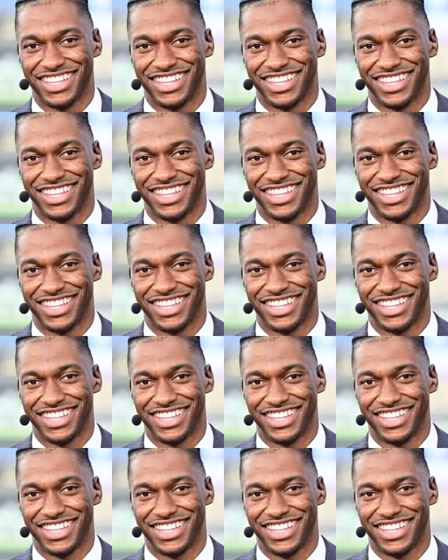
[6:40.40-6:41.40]

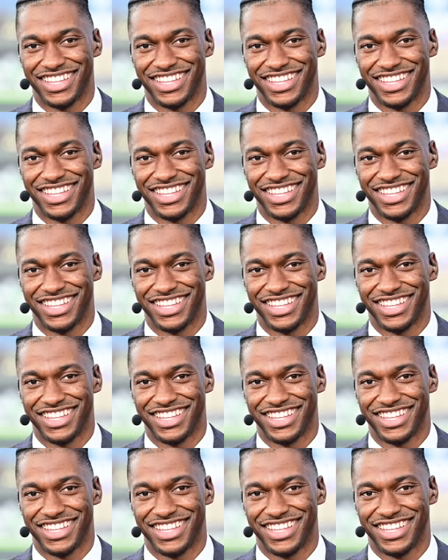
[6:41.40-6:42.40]

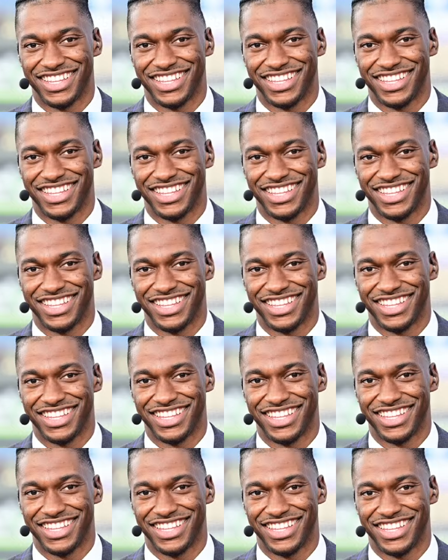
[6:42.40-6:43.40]

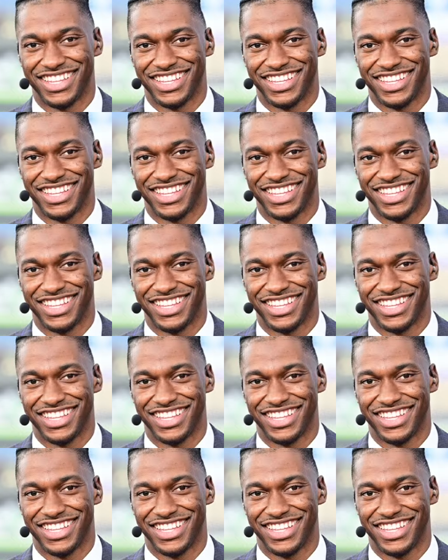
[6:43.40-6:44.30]
(not speaking)